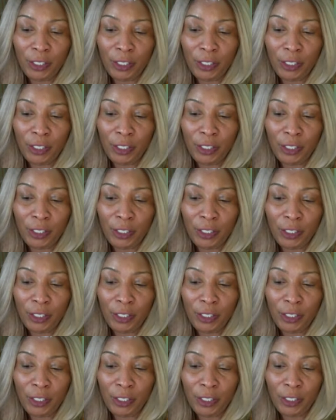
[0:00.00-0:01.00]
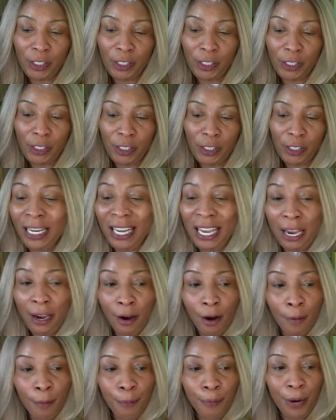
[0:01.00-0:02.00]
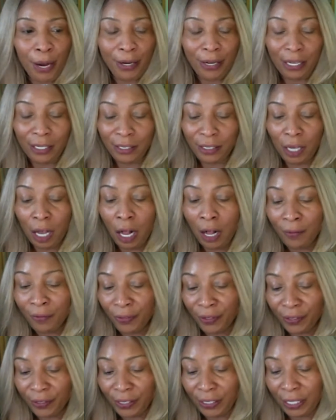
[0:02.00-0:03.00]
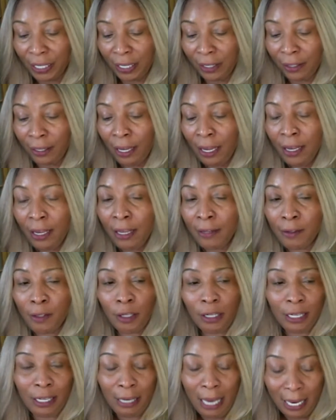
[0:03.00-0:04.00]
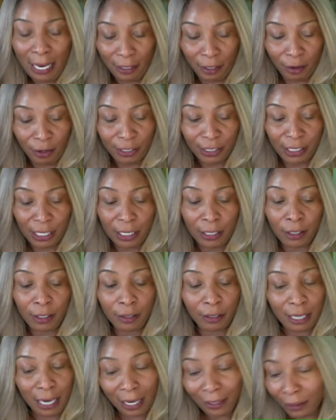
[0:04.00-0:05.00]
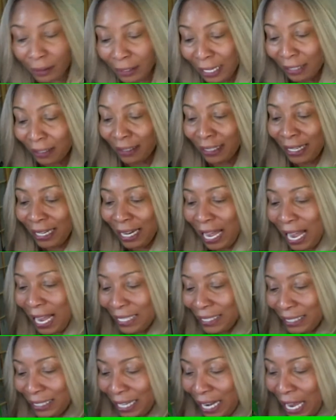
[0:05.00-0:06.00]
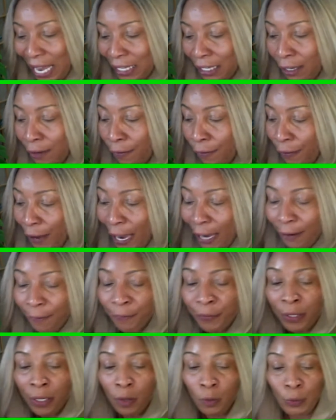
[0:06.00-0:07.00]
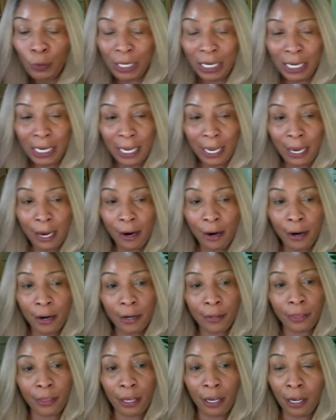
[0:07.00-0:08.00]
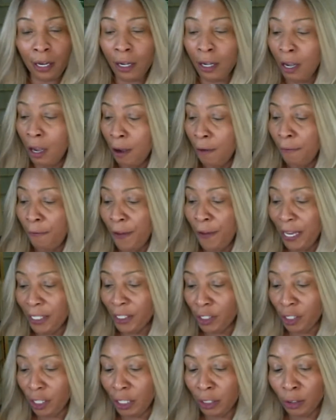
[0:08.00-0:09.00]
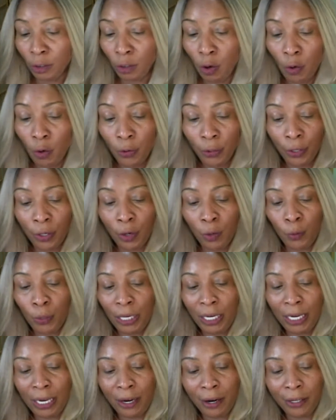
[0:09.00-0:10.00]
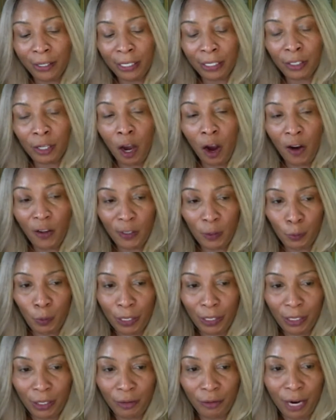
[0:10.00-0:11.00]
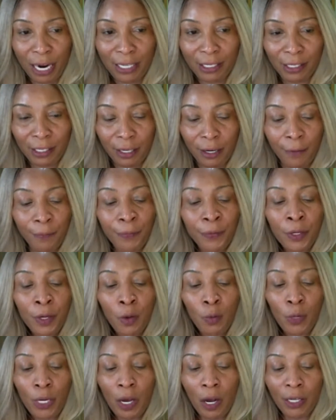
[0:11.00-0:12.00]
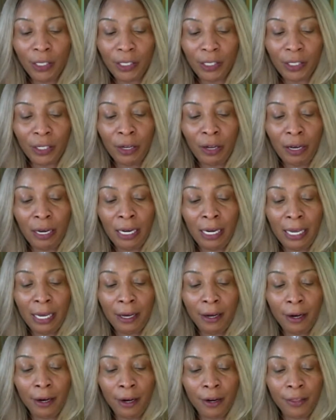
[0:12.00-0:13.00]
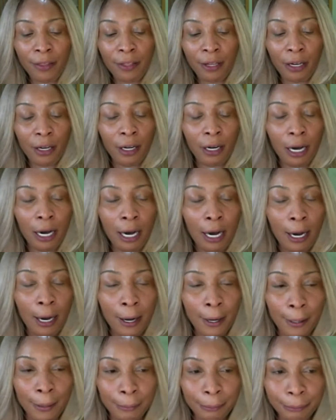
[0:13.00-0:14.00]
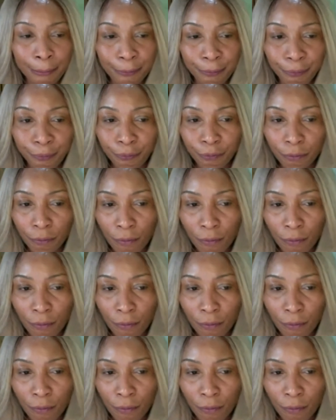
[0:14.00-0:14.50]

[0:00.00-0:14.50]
was to show you how to layer products on the skin to get your skin to get that glass-like effect. We layer the facial toner. We layer the dark spot corrector. We also layer the um,